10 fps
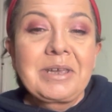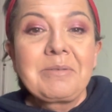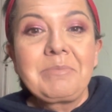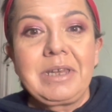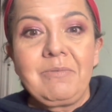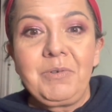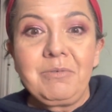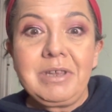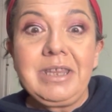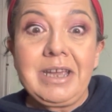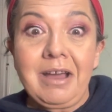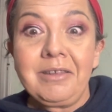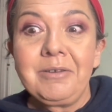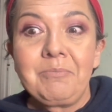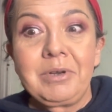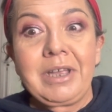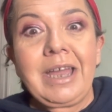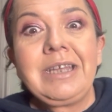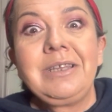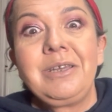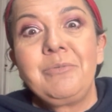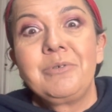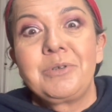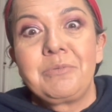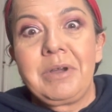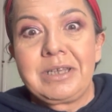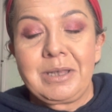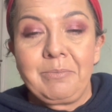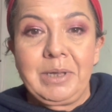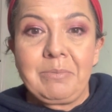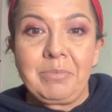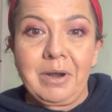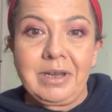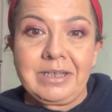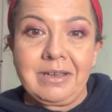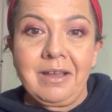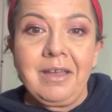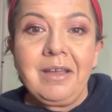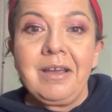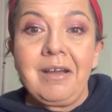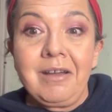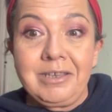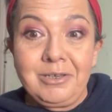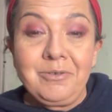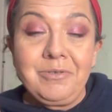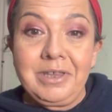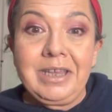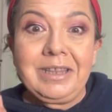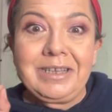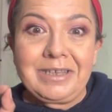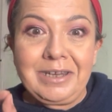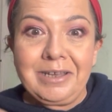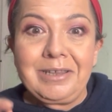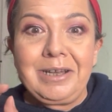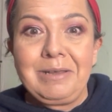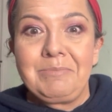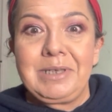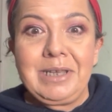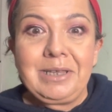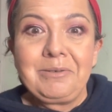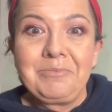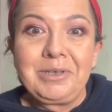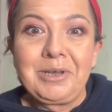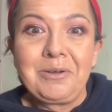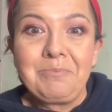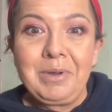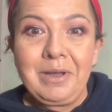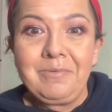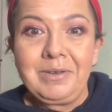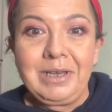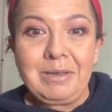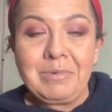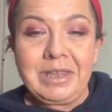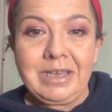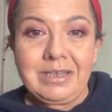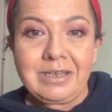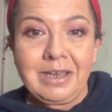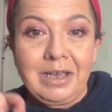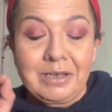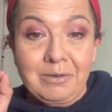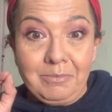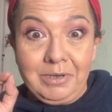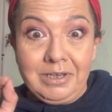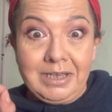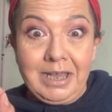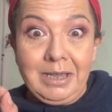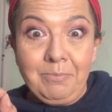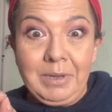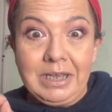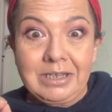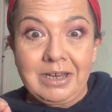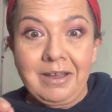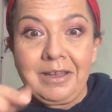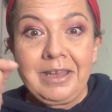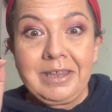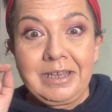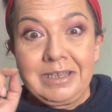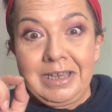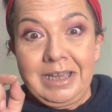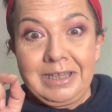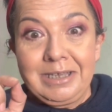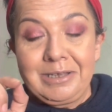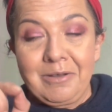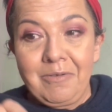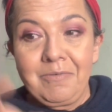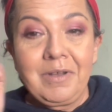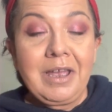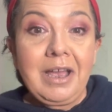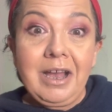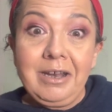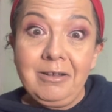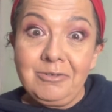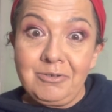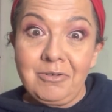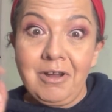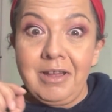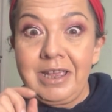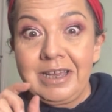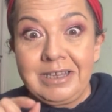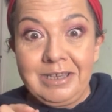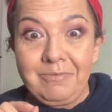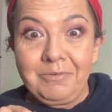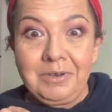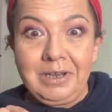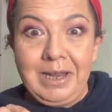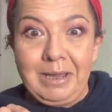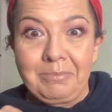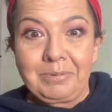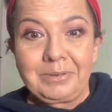But if you're in the other brigade that you want to wear something brighter, I do think there's another lipstick that would go perfectly with this. So I'm going to take a picture and take this off, and I'll try a different lip.